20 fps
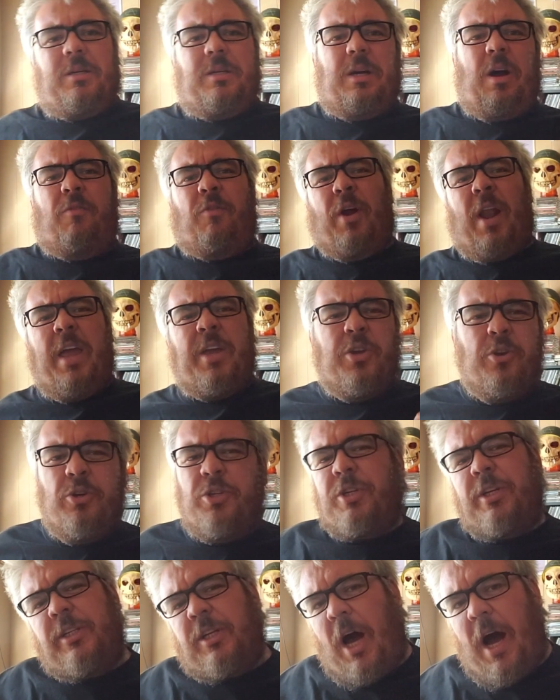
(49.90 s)
of what I
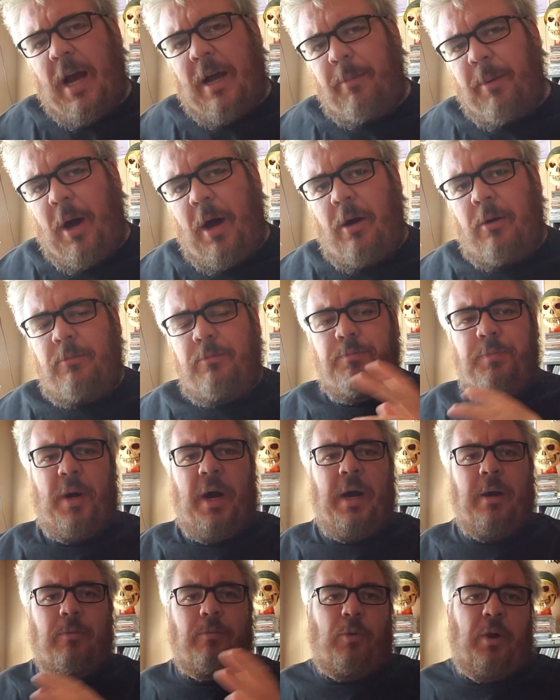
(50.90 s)
usually talk about,
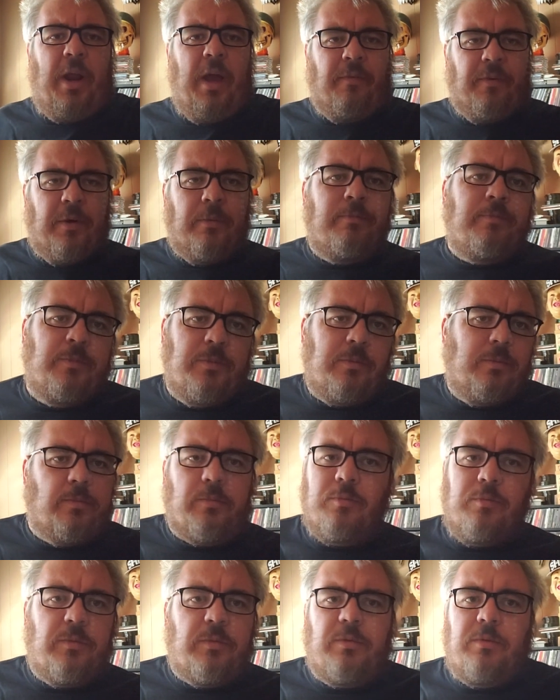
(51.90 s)
but whatever.
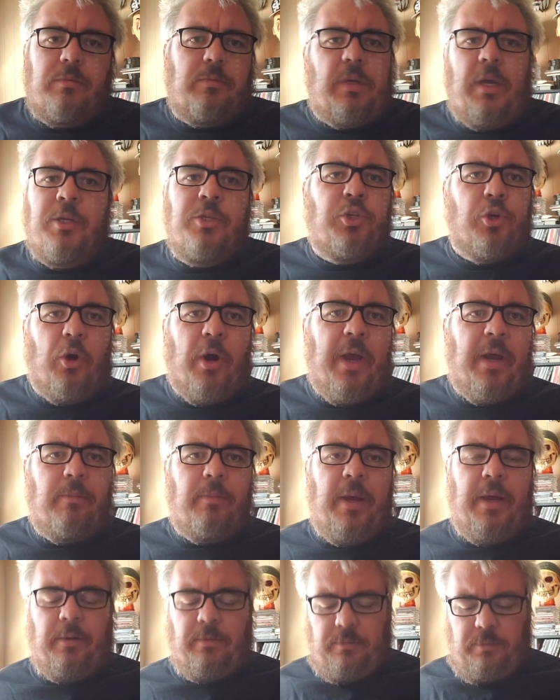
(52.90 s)
Enjoy it,
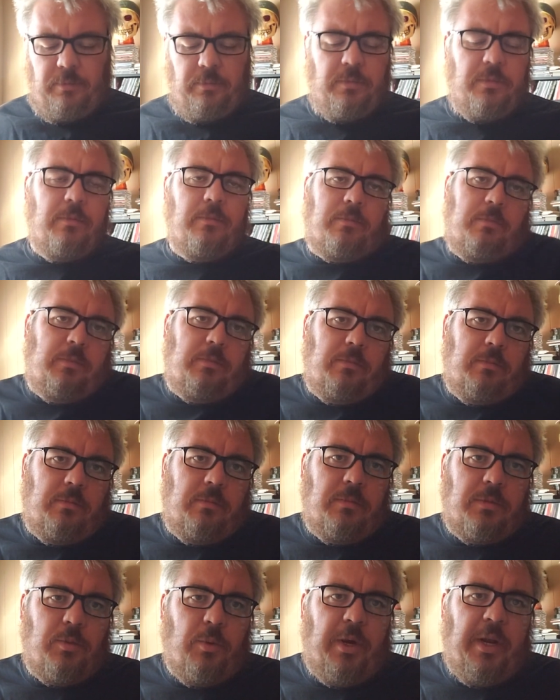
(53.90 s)
man.
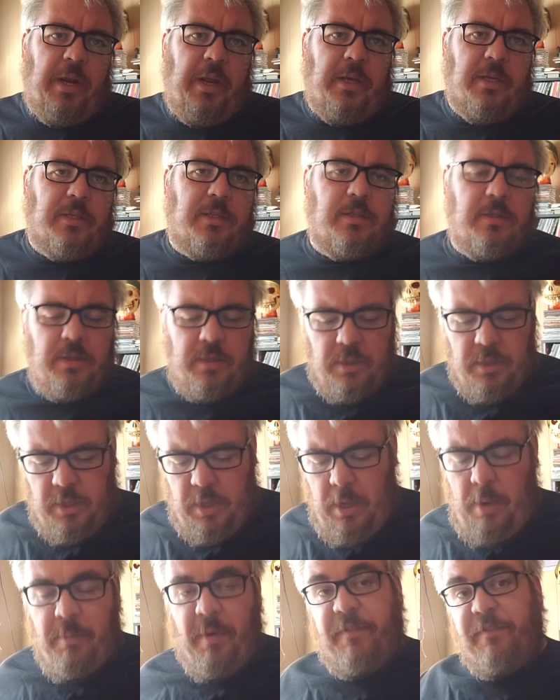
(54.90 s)
It's what it is.
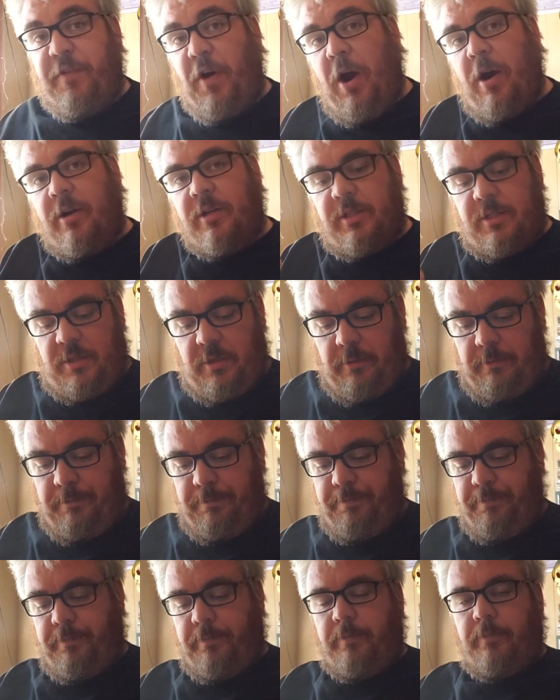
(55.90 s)
But first,
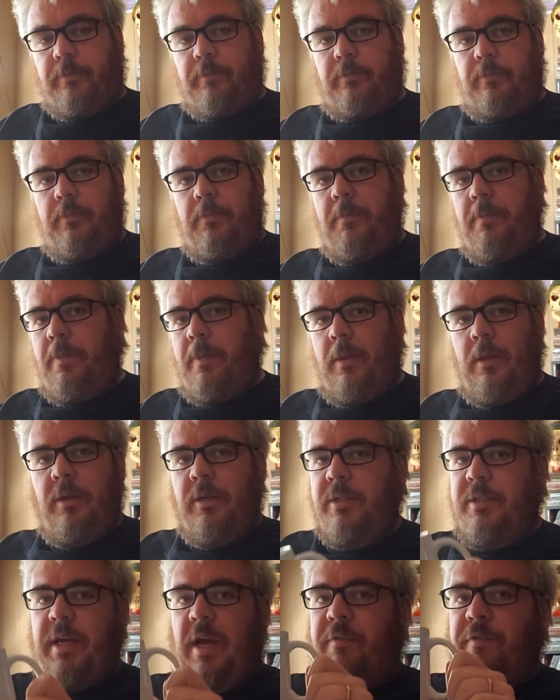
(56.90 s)

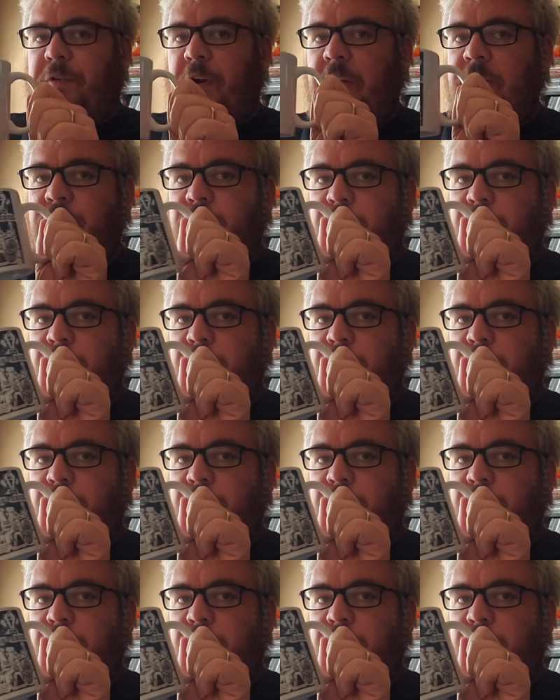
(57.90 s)
Dead Friend